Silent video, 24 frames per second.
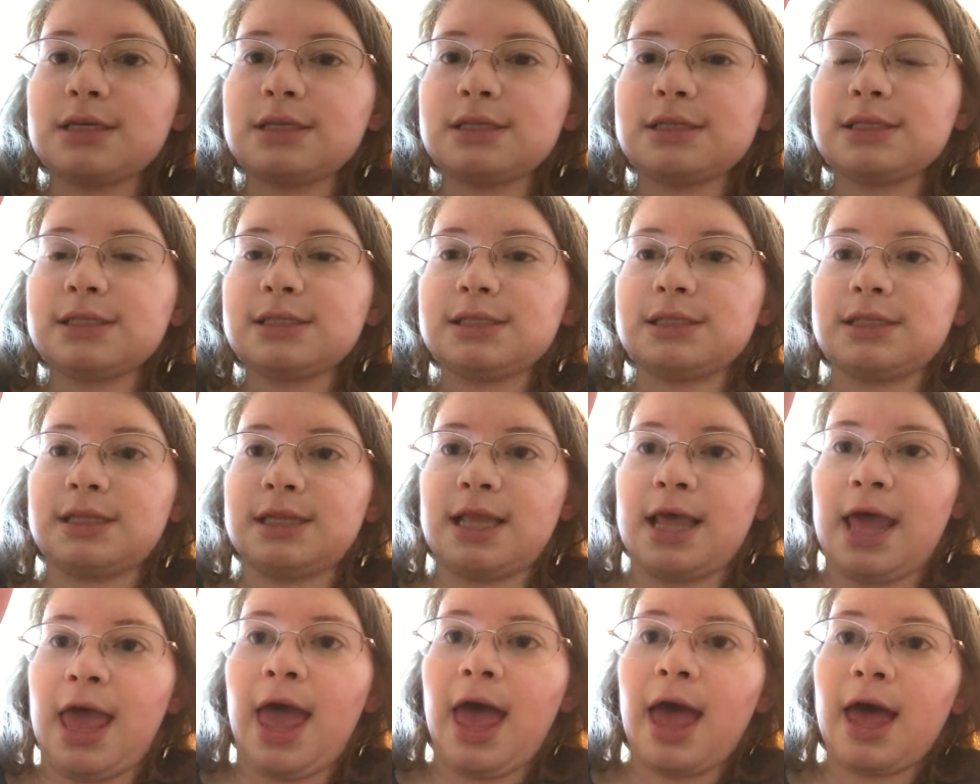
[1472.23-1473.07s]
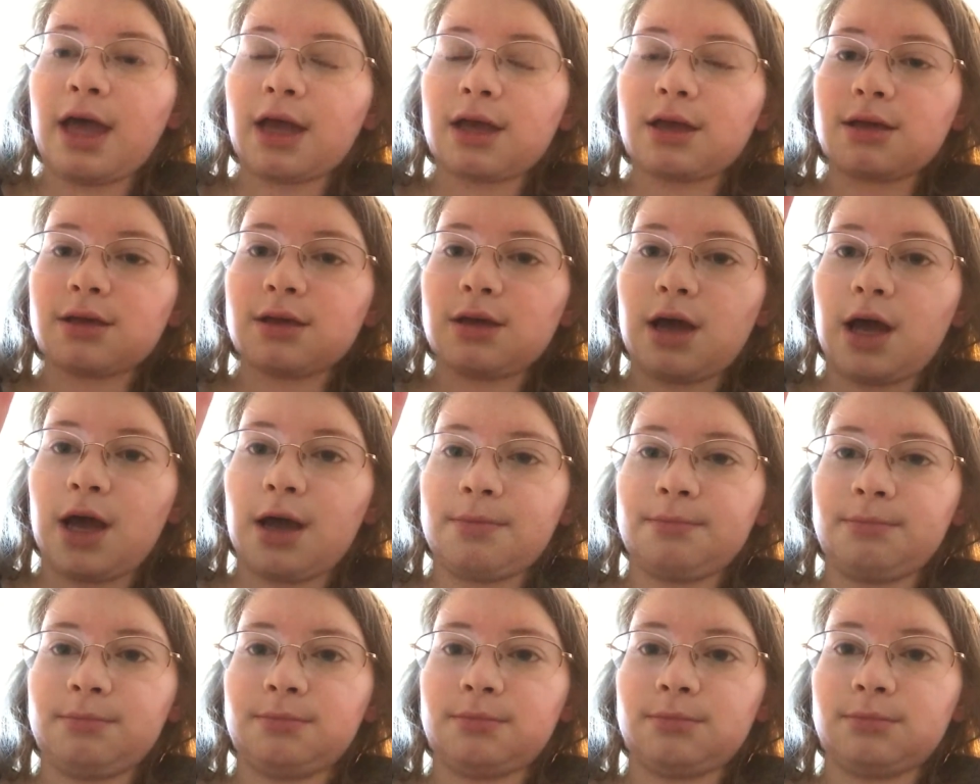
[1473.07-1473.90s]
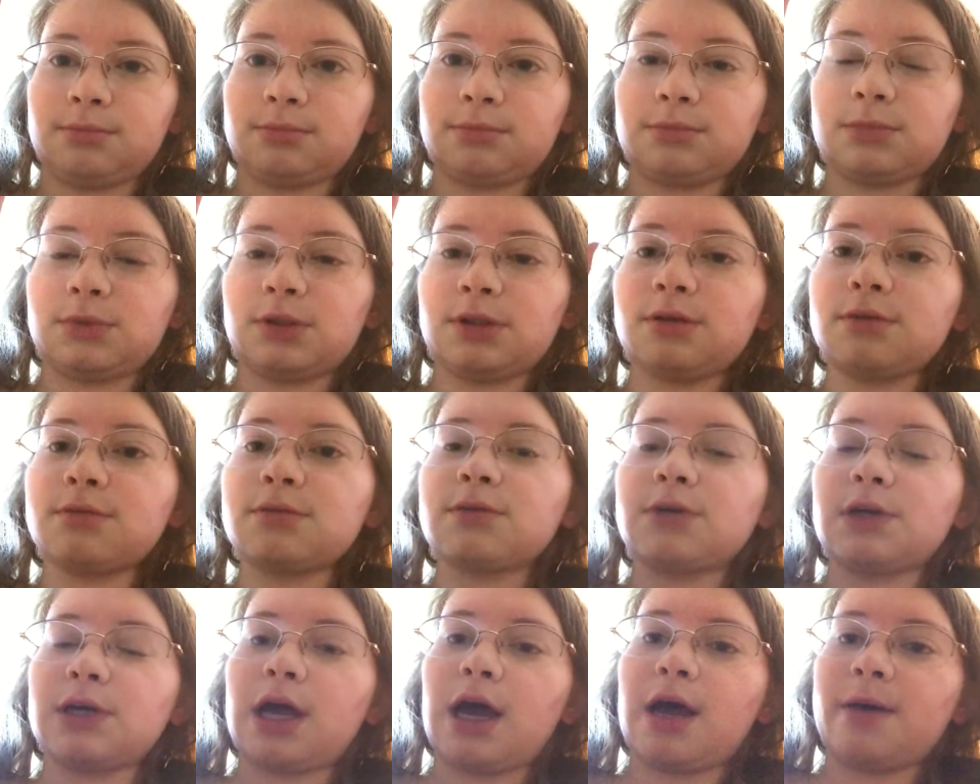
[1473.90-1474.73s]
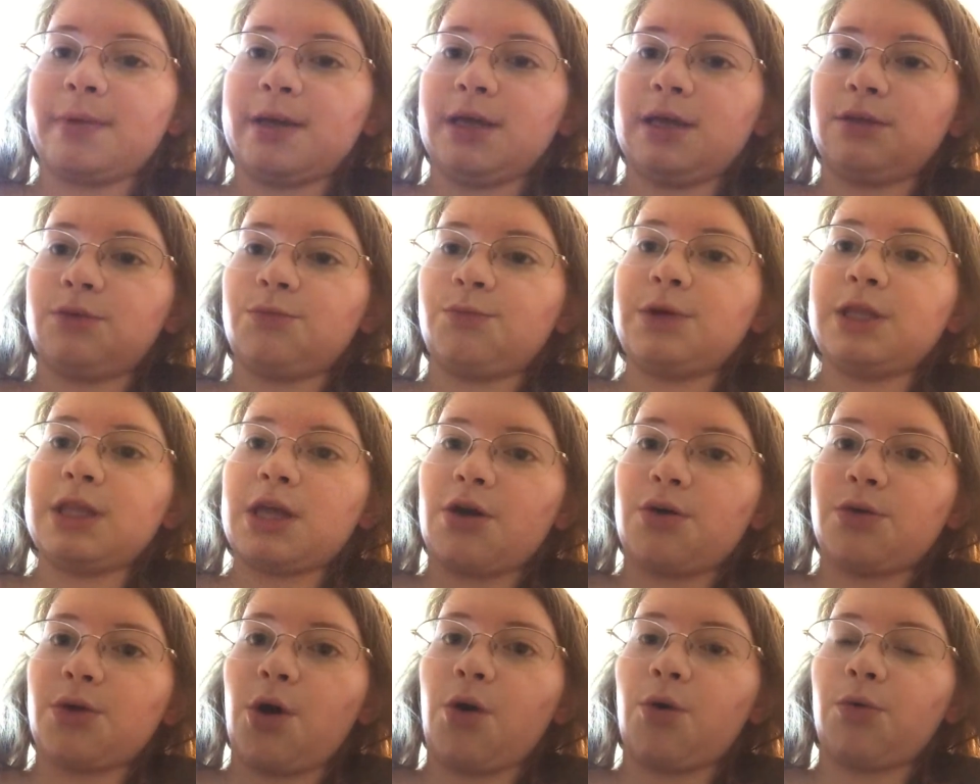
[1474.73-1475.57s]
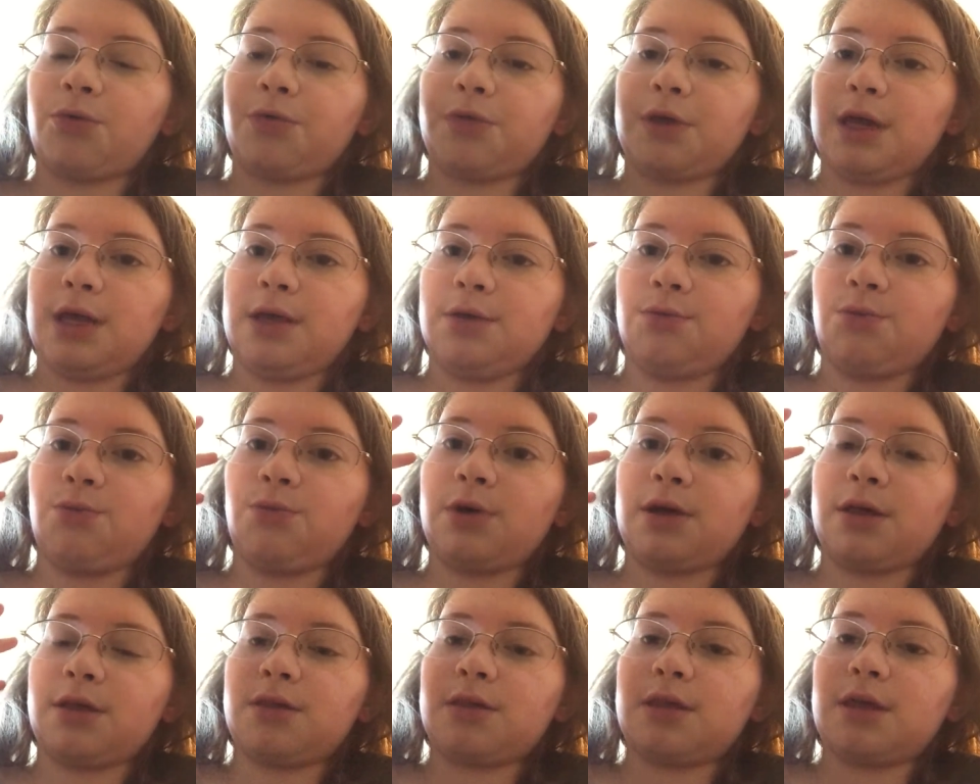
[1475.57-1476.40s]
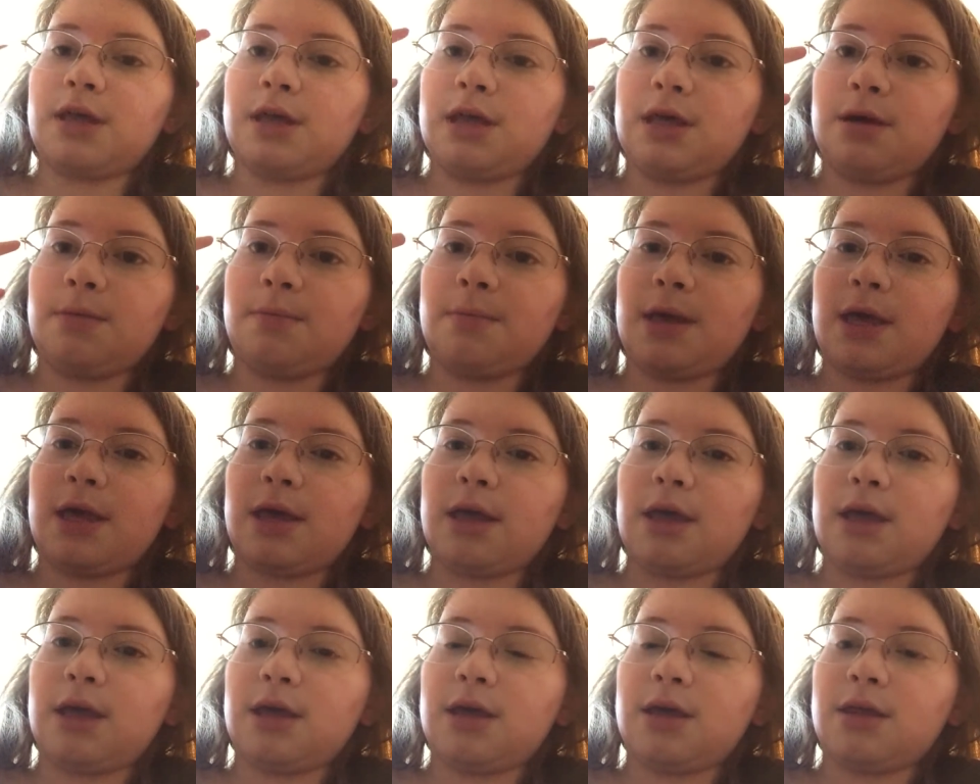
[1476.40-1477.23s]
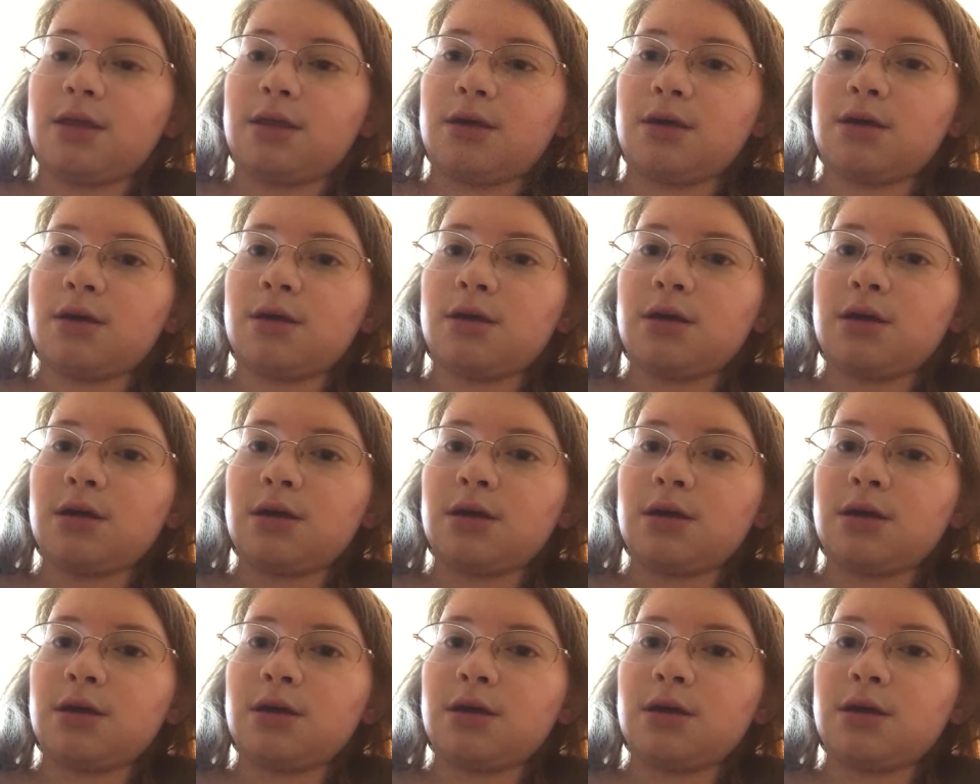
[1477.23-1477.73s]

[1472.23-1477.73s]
Snack, I mean, we know the whole thing with him and,